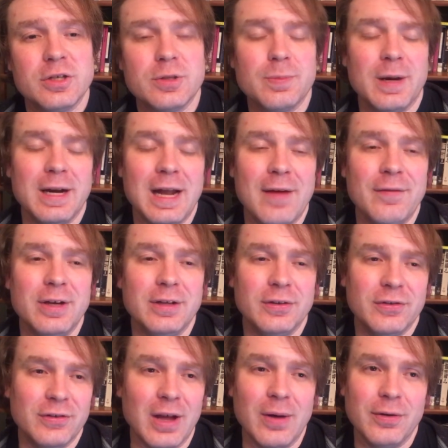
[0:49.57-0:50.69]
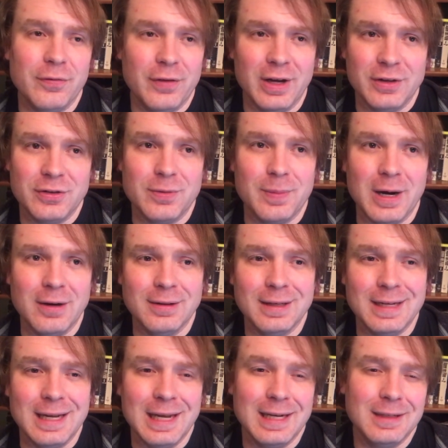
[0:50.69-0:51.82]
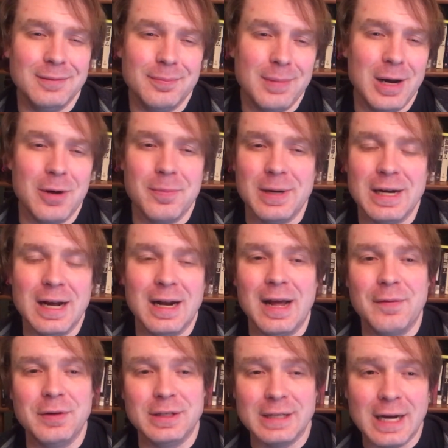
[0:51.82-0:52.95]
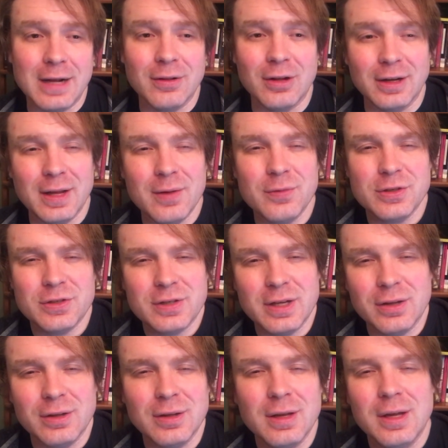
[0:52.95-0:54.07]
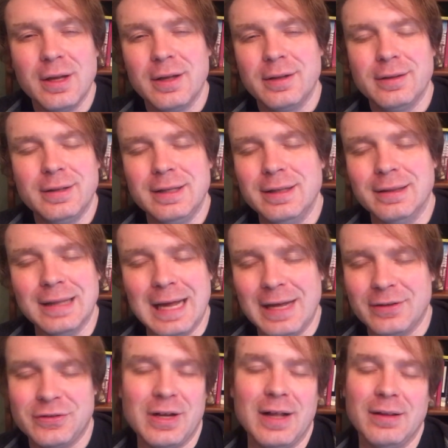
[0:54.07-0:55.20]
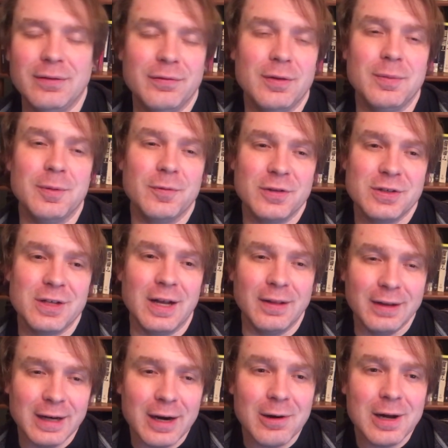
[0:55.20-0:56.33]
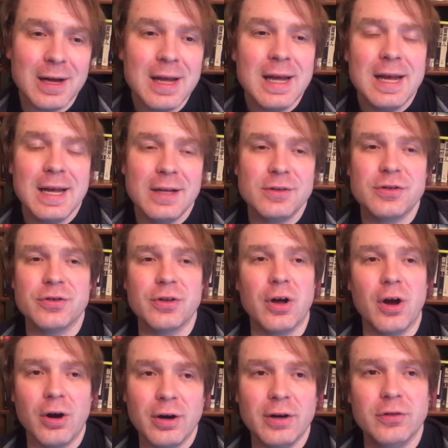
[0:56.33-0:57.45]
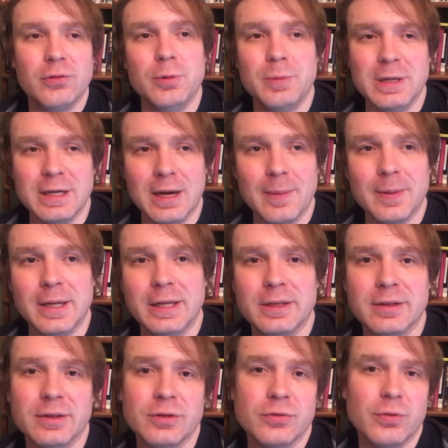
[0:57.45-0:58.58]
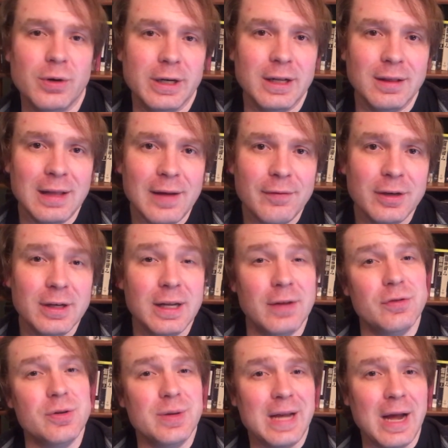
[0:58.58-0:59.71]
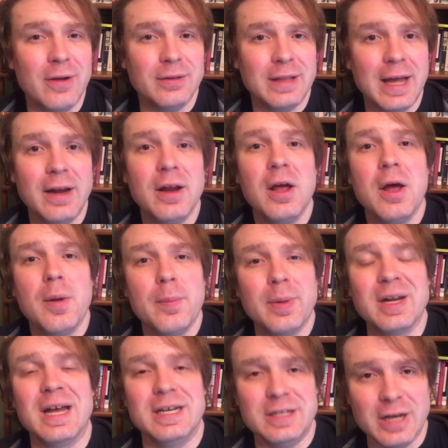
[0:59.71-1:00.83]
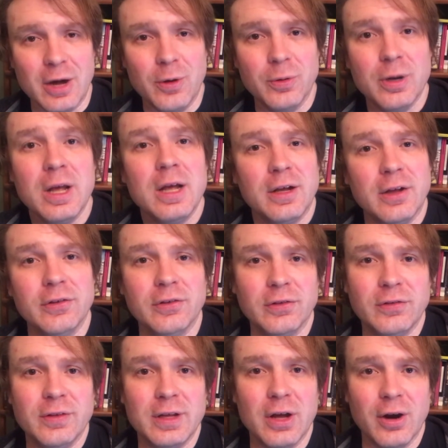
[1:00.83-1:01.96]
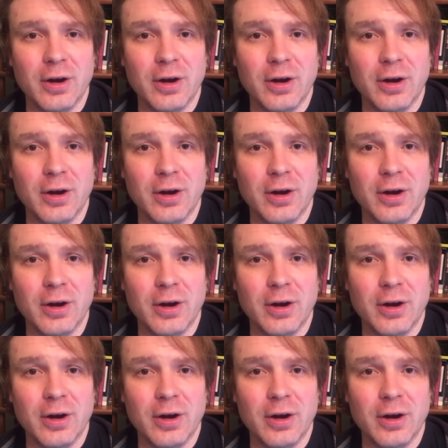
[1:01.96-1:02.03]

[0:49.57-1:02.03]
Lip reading: Despite having sound effects, apparently, and may or may not having dialogue, it was still the last silent film of the silent era until The Artist would be nominated in 2011, if you count that, but I don't, because it's The